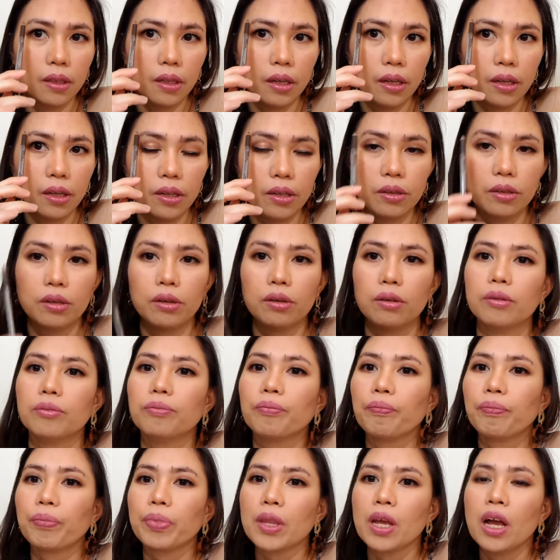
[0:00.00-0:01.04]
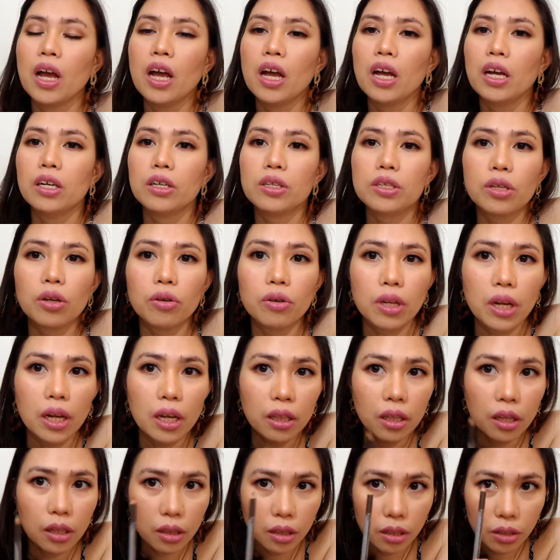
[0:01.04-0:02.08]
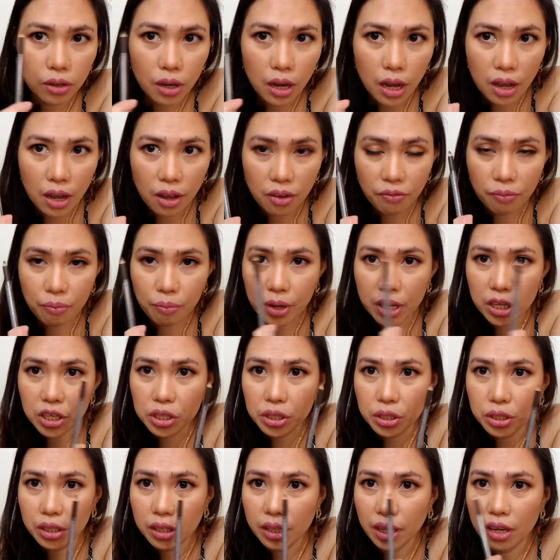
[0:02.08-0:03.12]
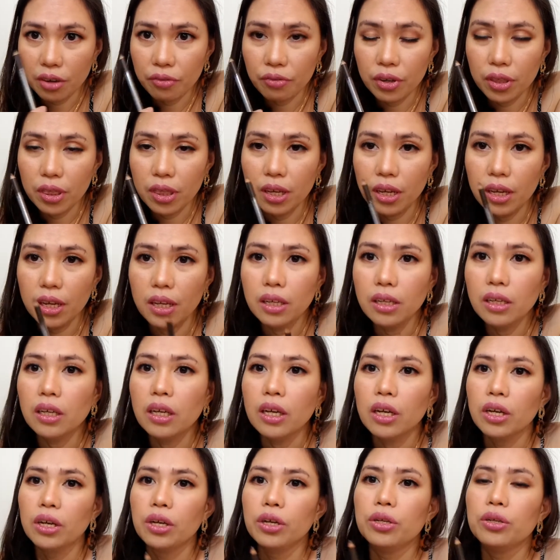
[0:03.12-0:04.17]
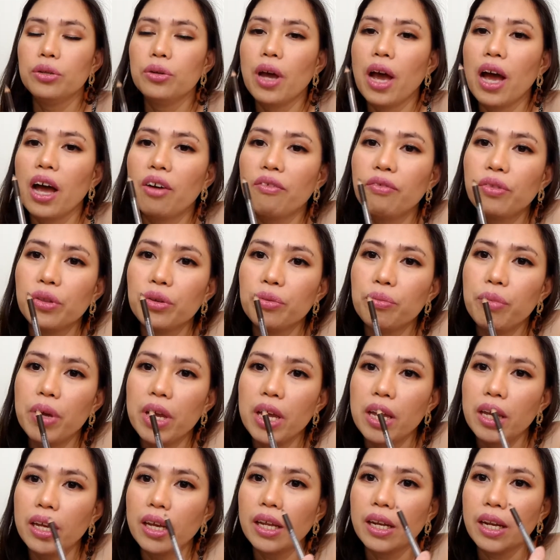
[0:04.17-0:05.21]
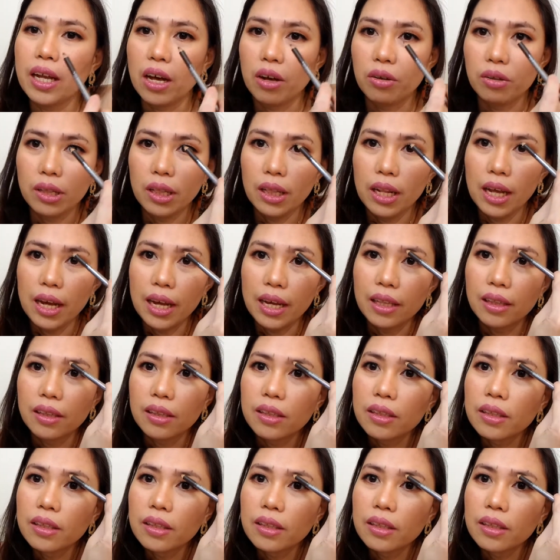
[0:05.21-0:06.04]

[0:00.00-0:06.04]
There you go. So now that you have measured everything, you have to make an outline.